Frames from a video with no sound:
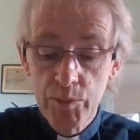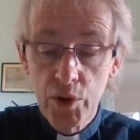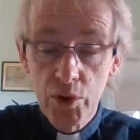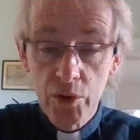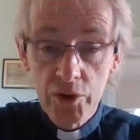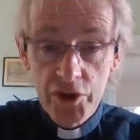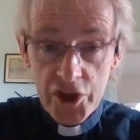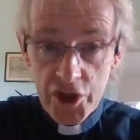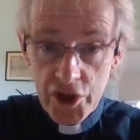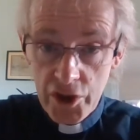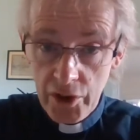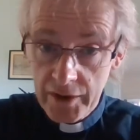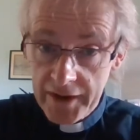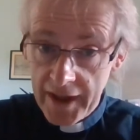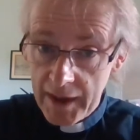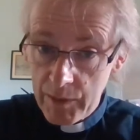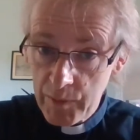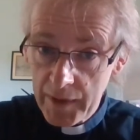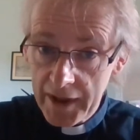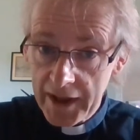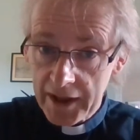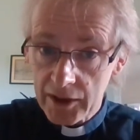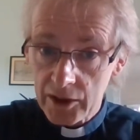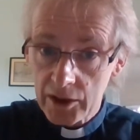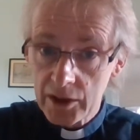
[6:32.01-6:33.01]
Paul's sure they
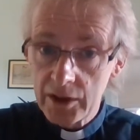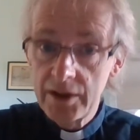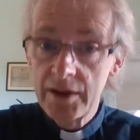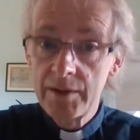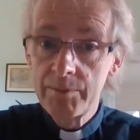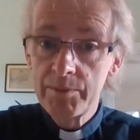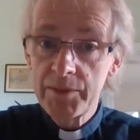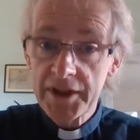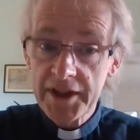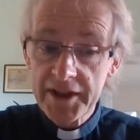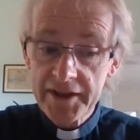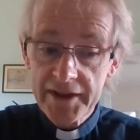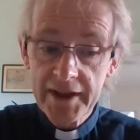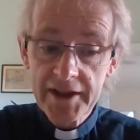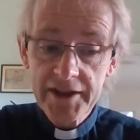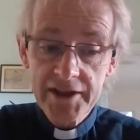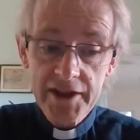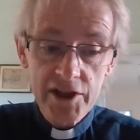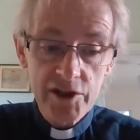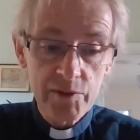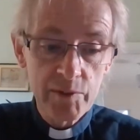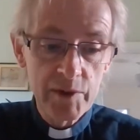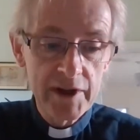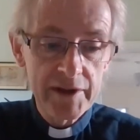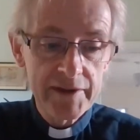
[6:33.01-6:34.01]
will, but he thinks
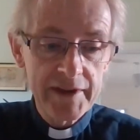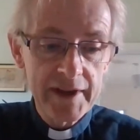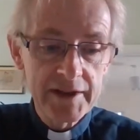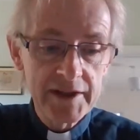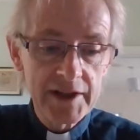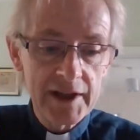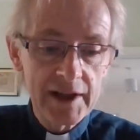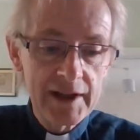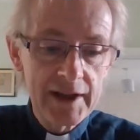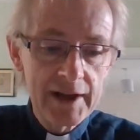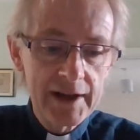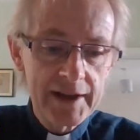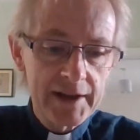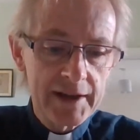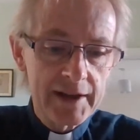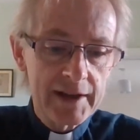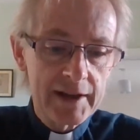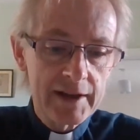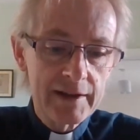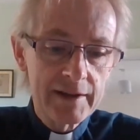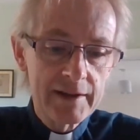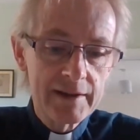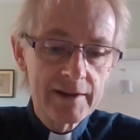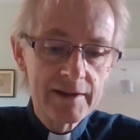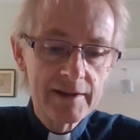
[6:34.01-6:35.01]
it's worth
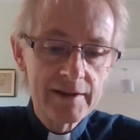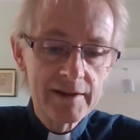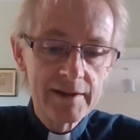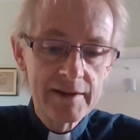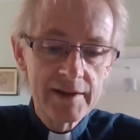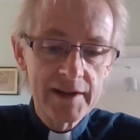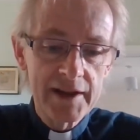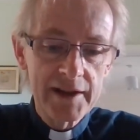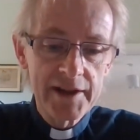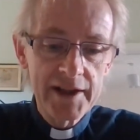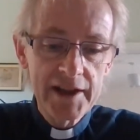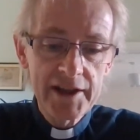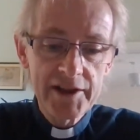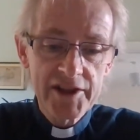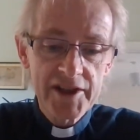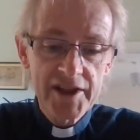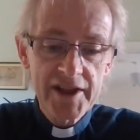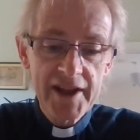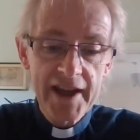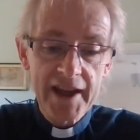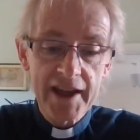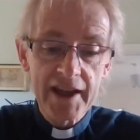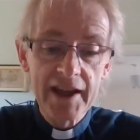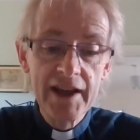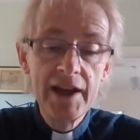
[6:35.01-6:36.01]
underlining. You needs
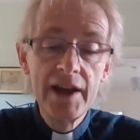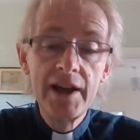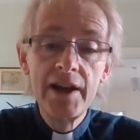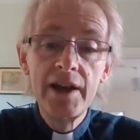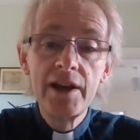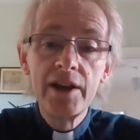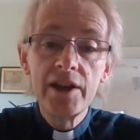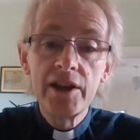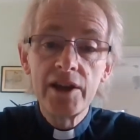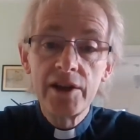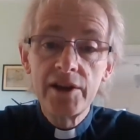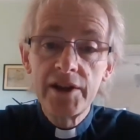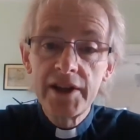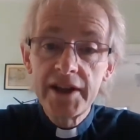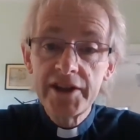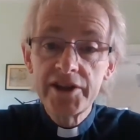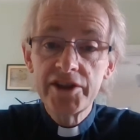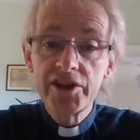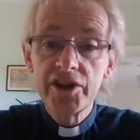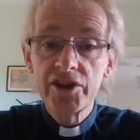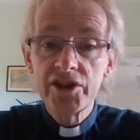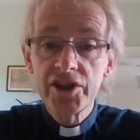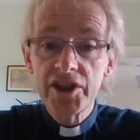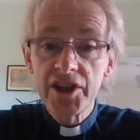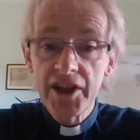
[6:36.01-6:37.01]
saying, you
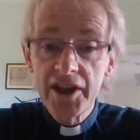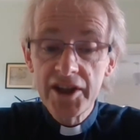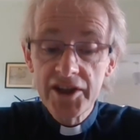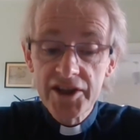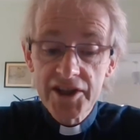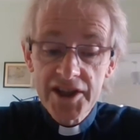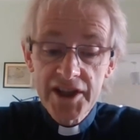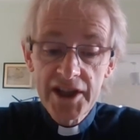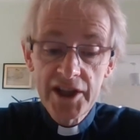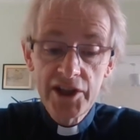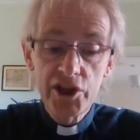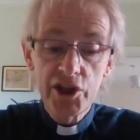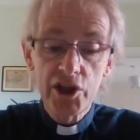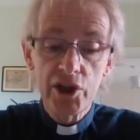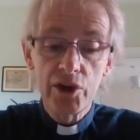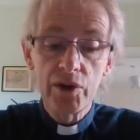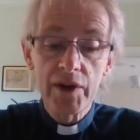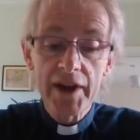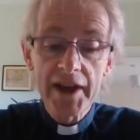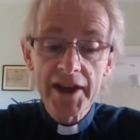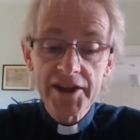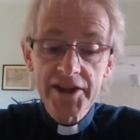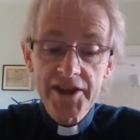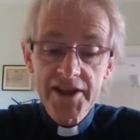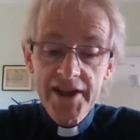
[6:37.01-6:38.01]
need to
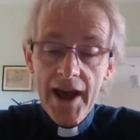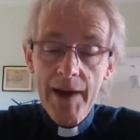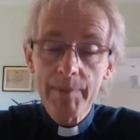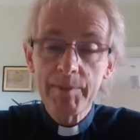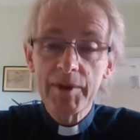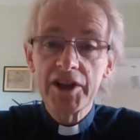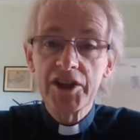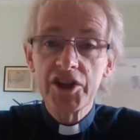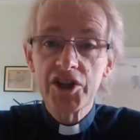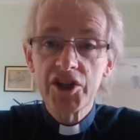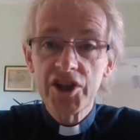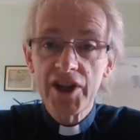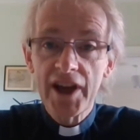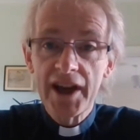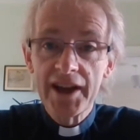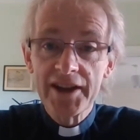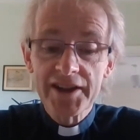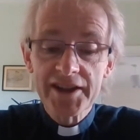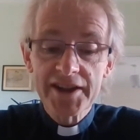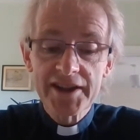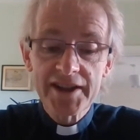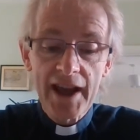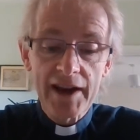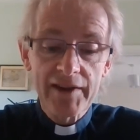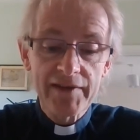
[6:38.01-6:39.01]
continue established
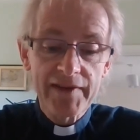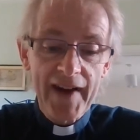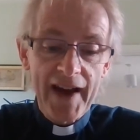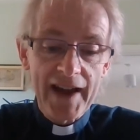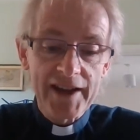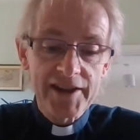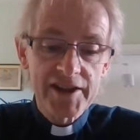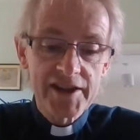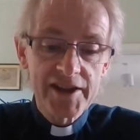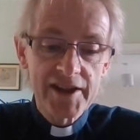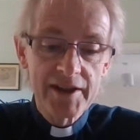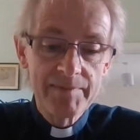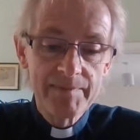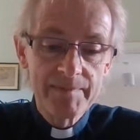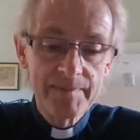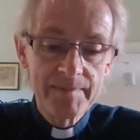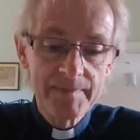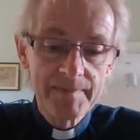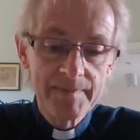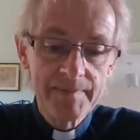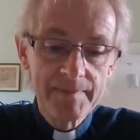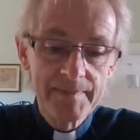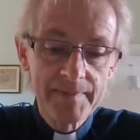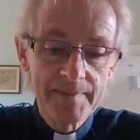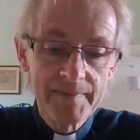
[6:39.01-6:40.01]
and steadfast.
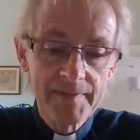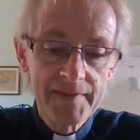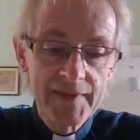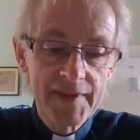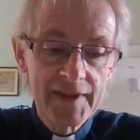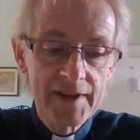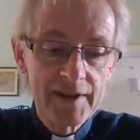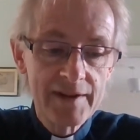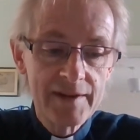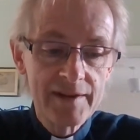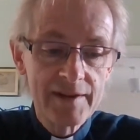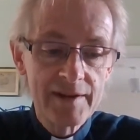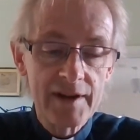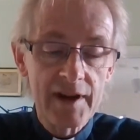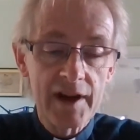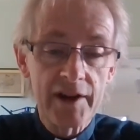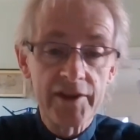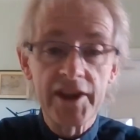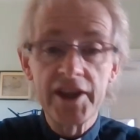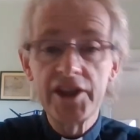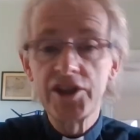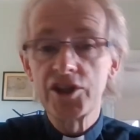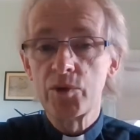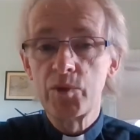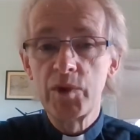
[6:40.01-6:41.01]

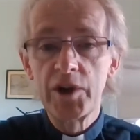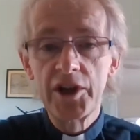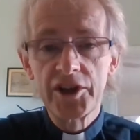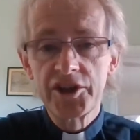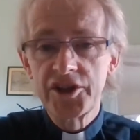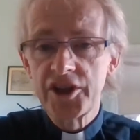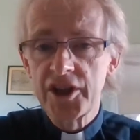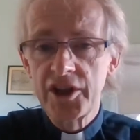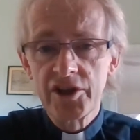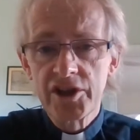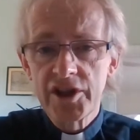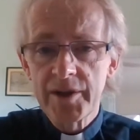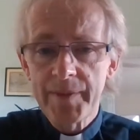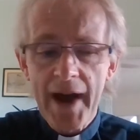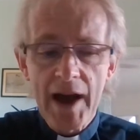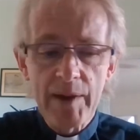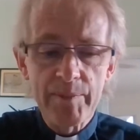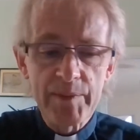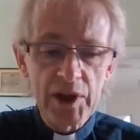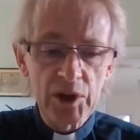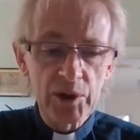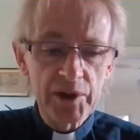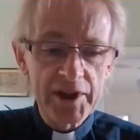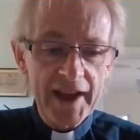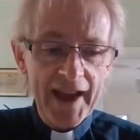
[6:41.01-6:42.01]
And these are words used
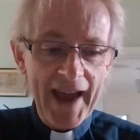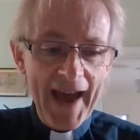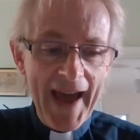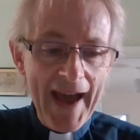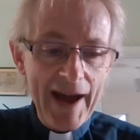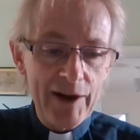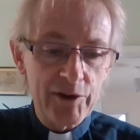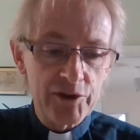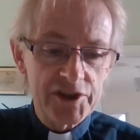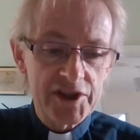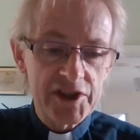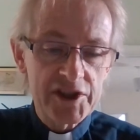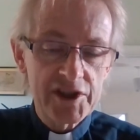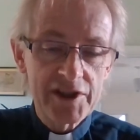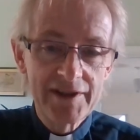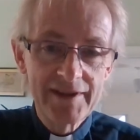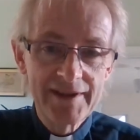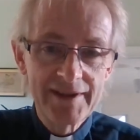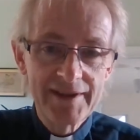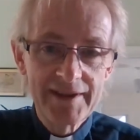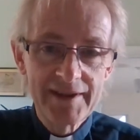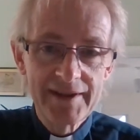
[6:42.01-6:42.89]
about building a house